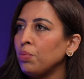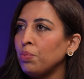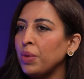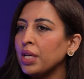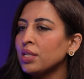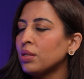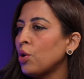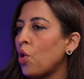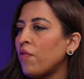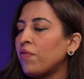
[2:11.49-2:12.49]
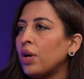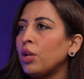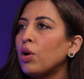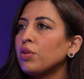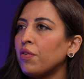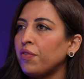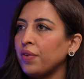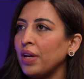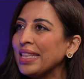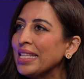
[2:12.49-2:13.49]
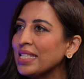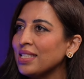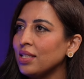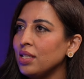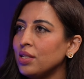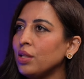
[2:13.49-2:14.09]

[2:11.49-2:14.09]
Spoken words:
mix of a lot of ethnicities,